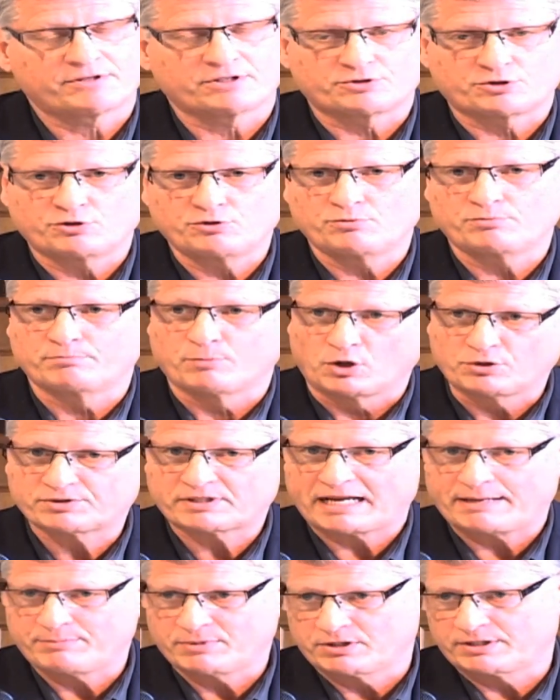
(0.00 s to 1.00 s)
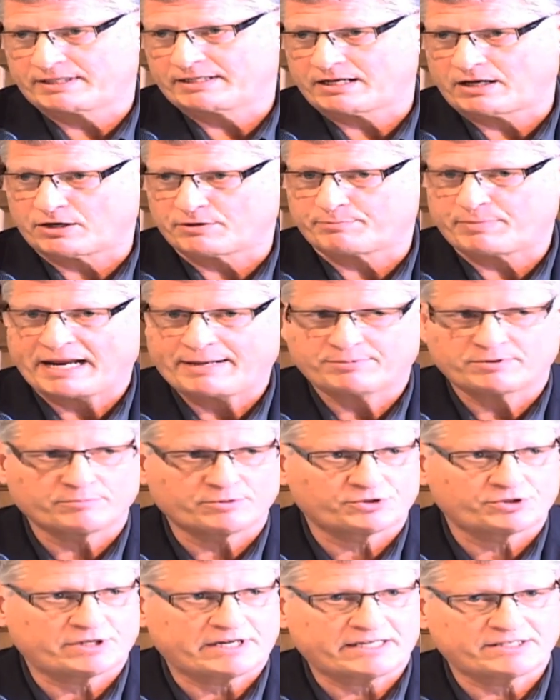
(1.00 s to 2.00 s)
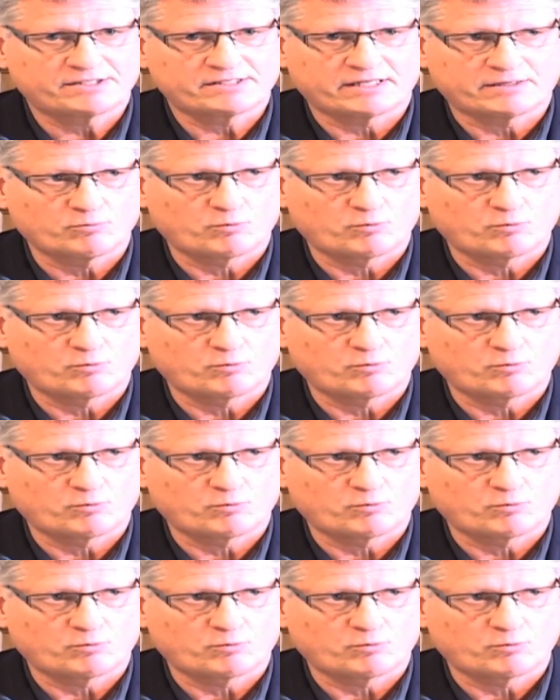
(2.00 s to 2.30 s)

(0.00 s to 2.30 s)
the two multi-million dollar paper machines